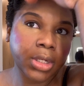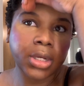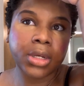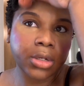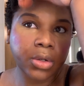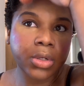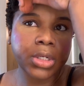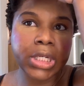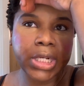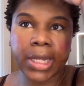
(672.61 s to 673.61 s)
young
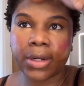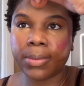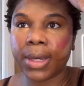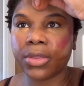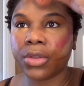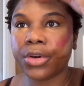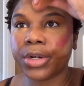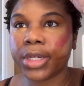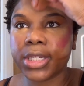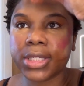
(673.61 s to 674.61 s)
adulthood, and now in my
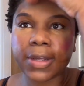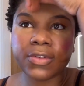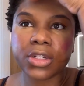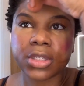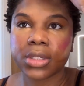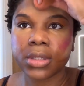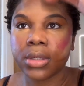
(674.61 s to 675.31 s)
30s, I've just